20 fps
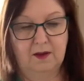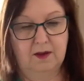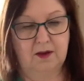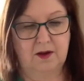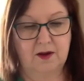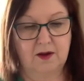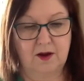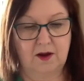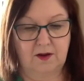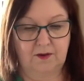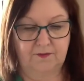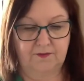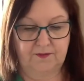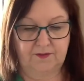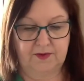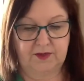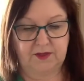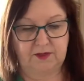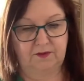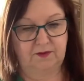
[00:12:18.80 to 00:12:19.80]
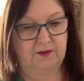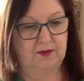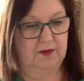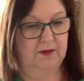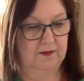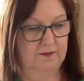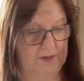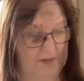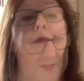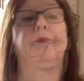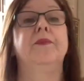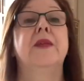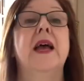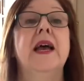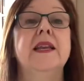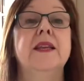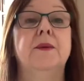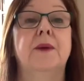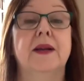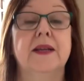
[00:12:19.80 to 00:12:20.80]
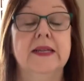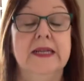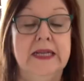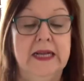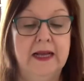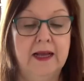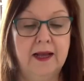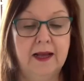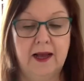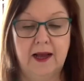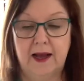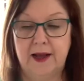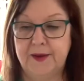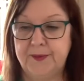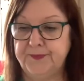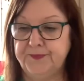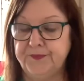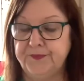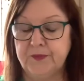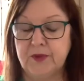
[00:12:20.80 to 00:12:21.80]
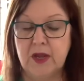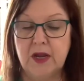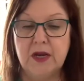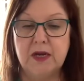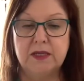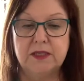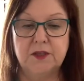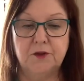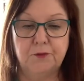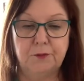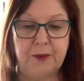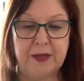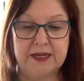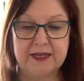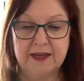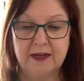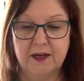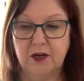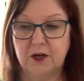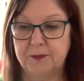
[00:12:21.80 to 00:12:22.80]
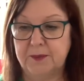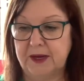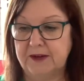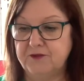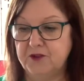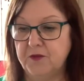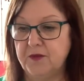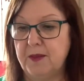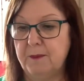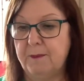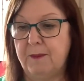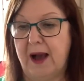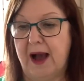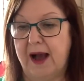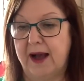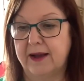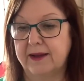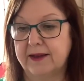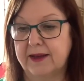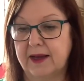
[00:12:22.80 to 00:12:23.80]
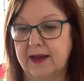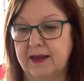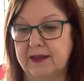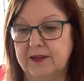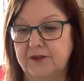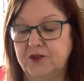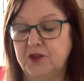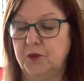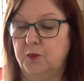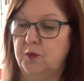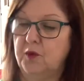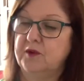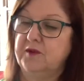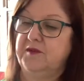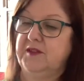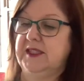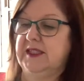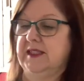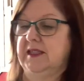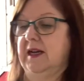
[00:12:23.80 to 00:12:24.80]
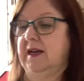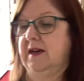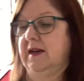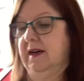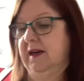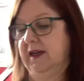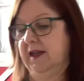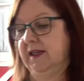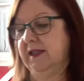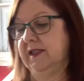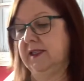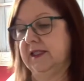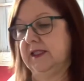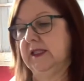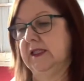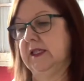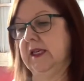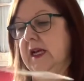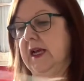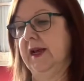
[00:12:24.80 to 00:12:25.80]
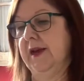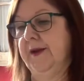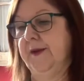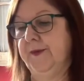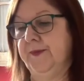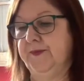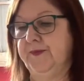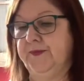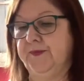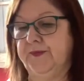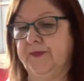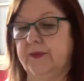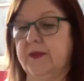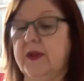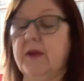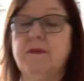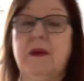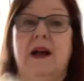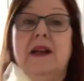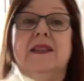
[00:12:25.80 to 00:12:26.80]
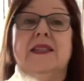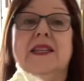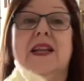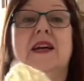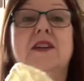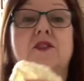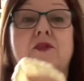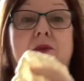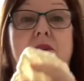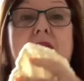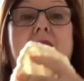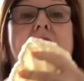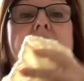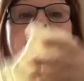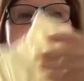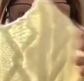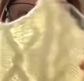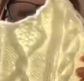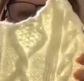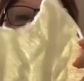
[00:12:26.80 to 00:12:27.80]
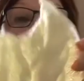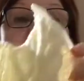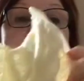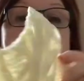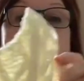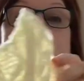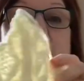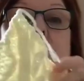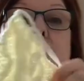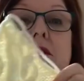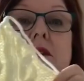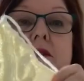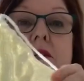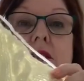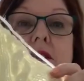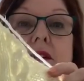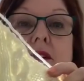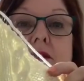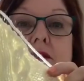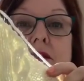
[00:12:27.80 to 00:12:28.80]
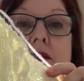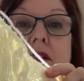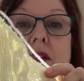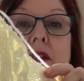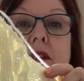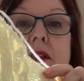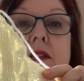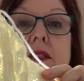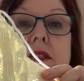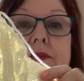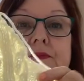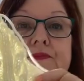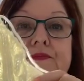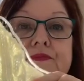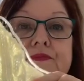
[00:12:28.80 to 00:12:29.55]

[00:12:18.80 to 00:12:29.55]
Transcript: No, I don't think there is. Anyway, so I've picked that up. I've done the back and I've done one of the sides. Mine's an actual Aran coloured wool, so it looks like this.